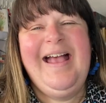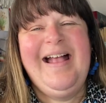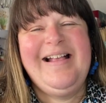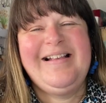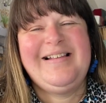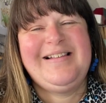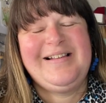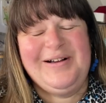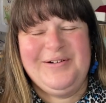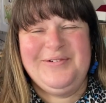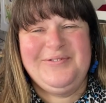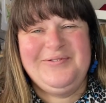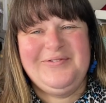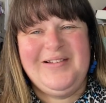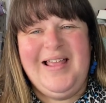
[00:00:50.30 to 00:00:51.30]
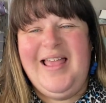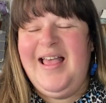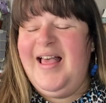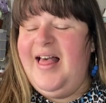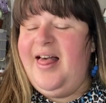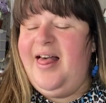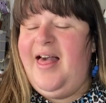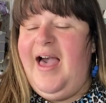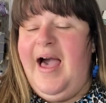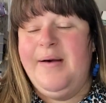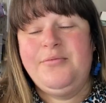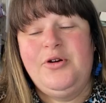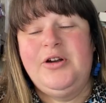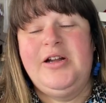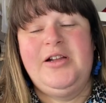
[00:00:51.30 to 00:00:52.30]
So,
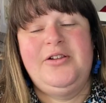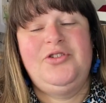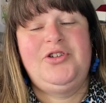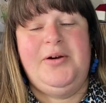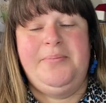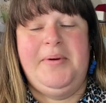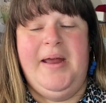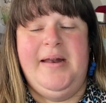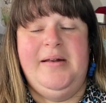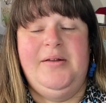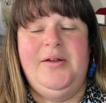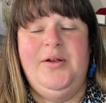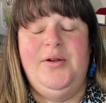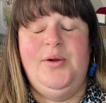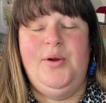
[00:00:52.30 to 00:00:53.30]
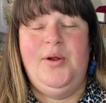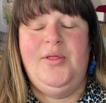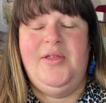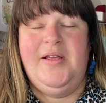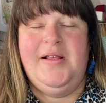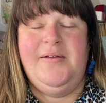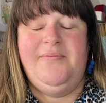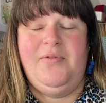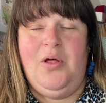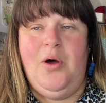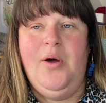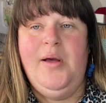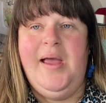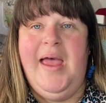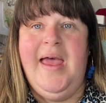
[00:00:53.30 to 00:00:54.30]
I'm going to jump into this
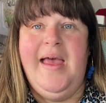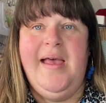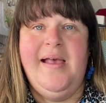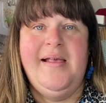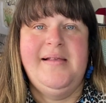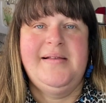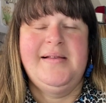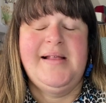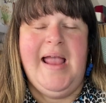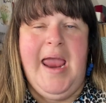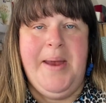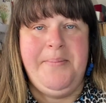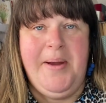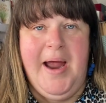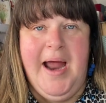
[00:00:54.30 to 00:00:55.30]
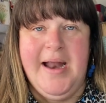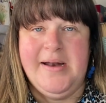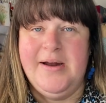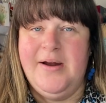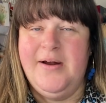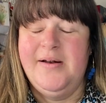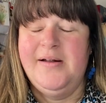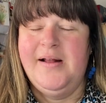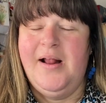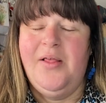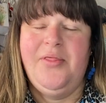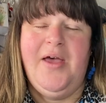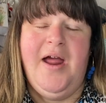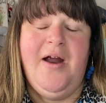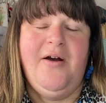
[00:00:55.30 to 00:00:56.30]
vlog. It is 10 patterns
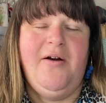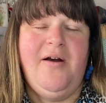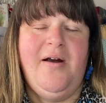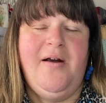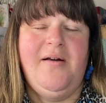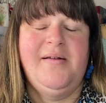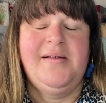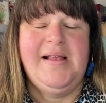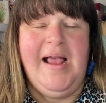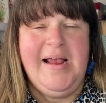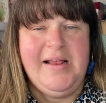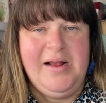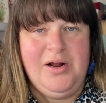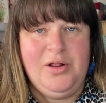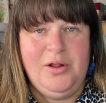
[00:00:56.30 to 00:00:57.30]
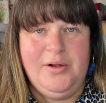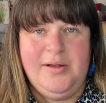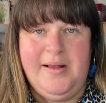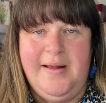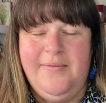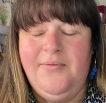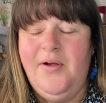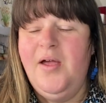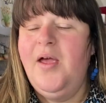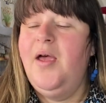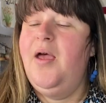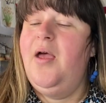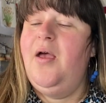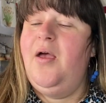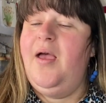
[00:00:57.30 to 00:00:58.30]
that are size inclusive.
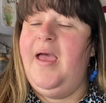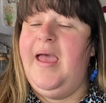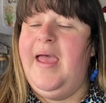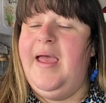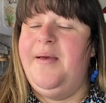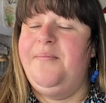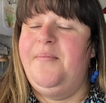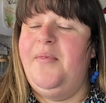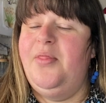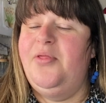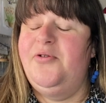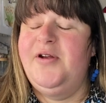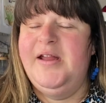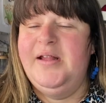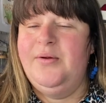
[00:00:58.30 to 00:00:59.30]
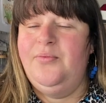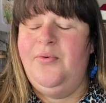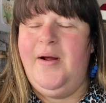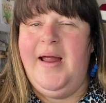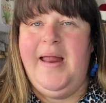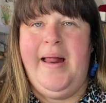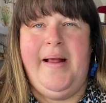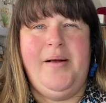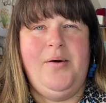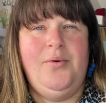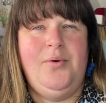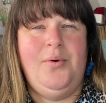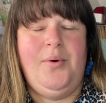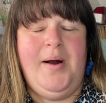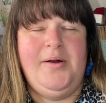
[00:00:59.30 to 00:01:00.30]
The reason why I
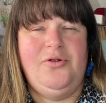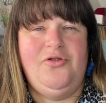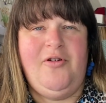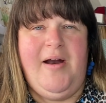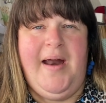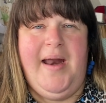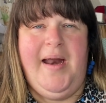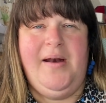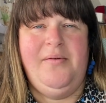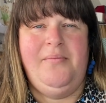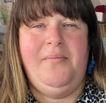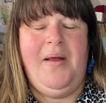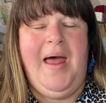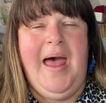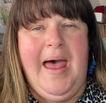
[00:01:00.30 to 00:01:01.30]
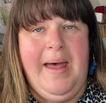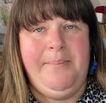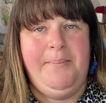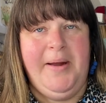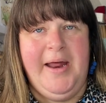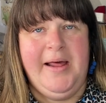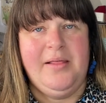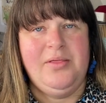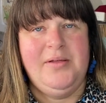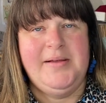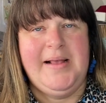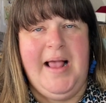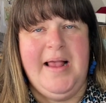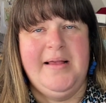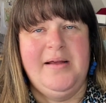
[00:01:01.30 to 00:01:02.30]
go and try and handpick the
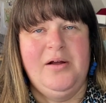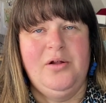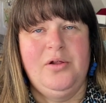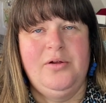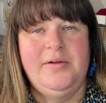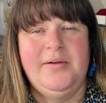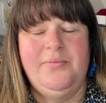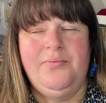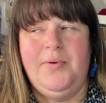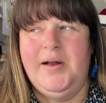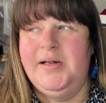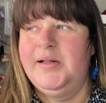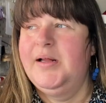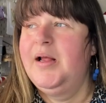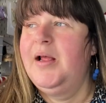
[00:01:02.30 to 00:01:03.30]
size inclusive ones